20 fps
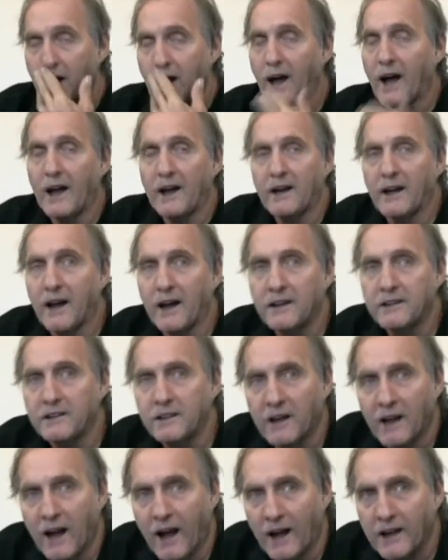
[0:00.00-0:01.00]

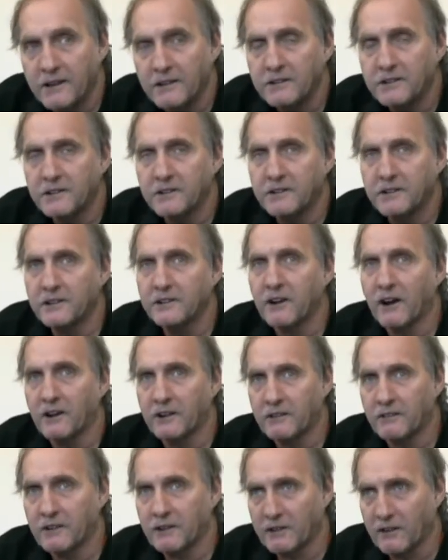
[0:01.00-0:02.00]
I used to see
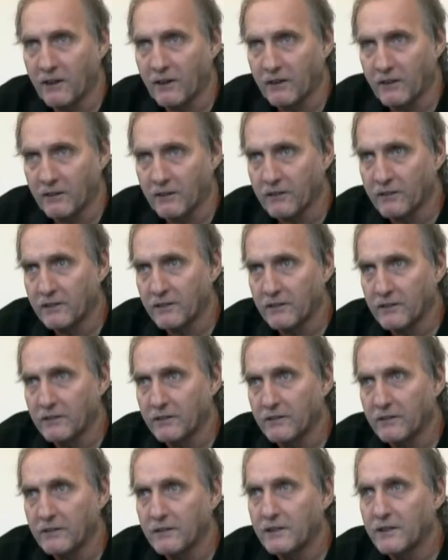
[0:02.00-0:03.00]
Dr. McDonald,
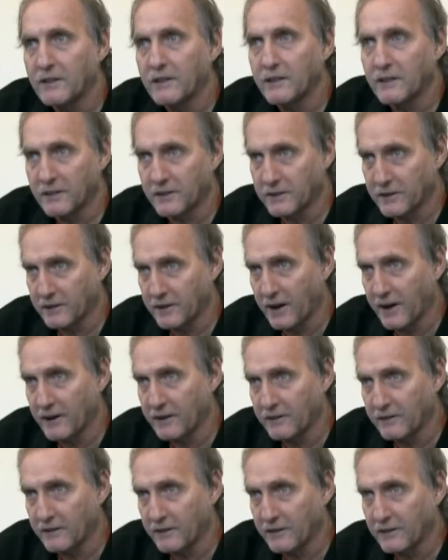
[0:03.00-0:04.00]
a
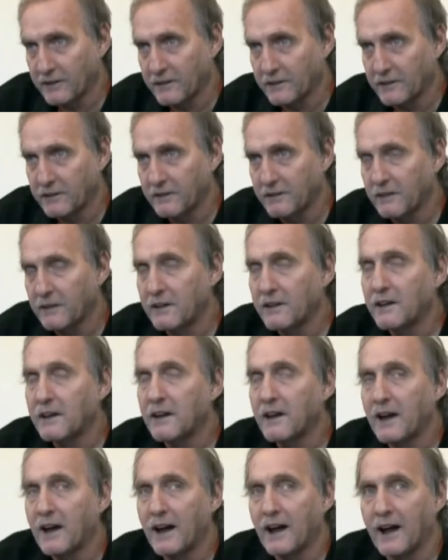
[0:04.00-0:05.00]
psychiatrist,
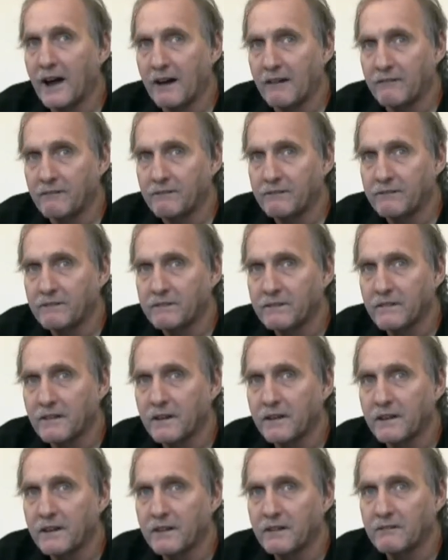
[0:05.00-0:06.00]

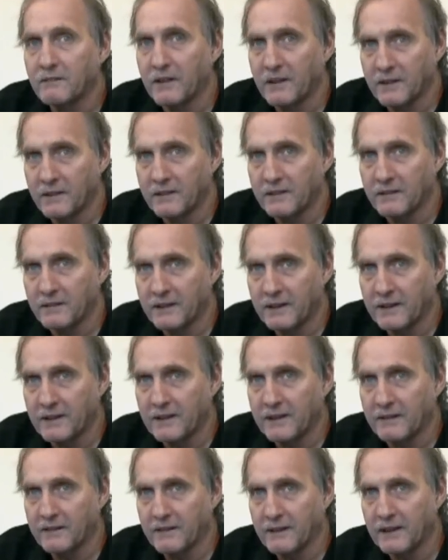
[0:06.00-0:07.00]
but
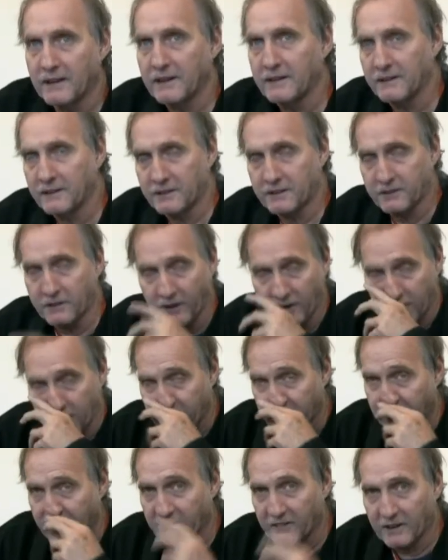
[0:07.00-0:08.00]
they
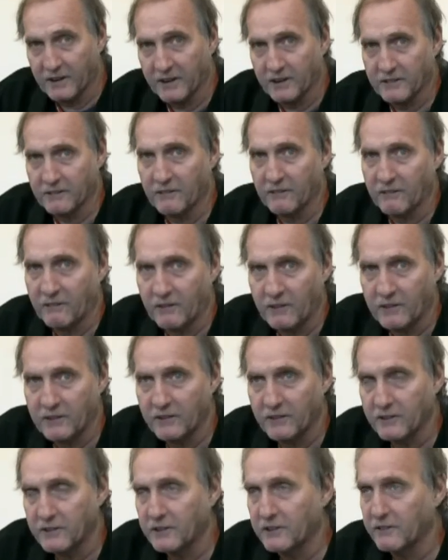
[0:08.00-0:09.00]
discharged him because of a
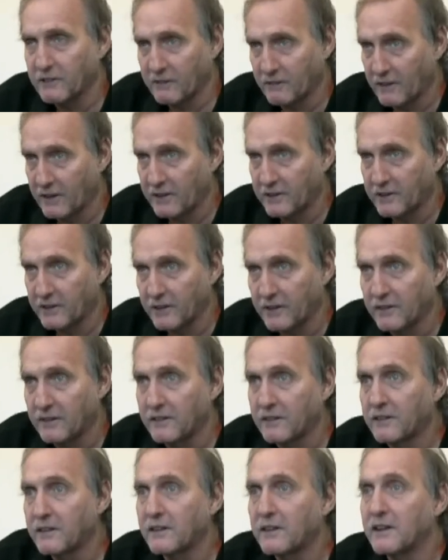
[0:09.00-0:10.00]
personal issue with the patient.
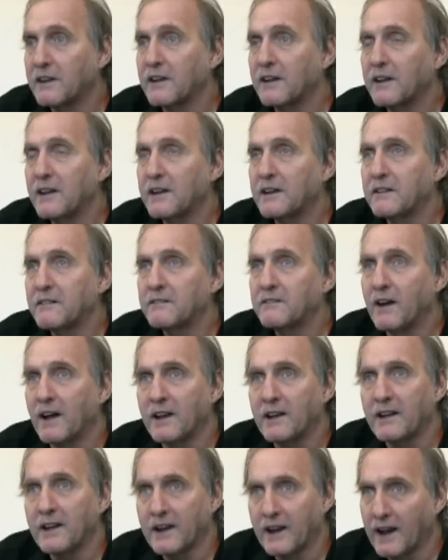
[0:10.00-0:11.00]

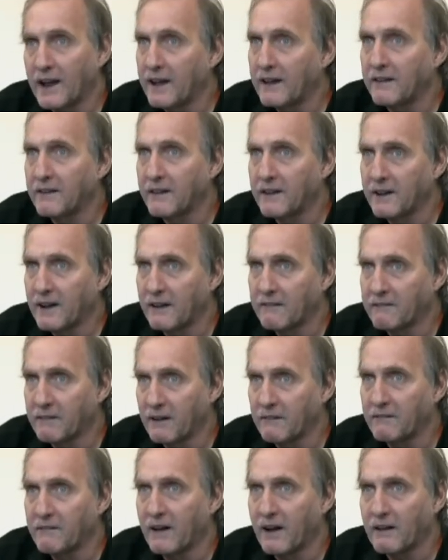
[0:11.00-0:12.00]

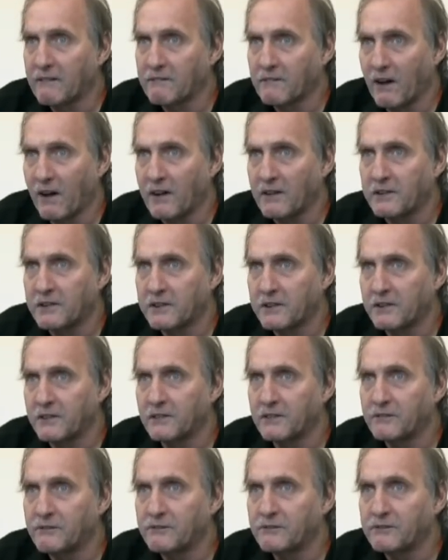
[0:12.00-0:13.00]
I've gone to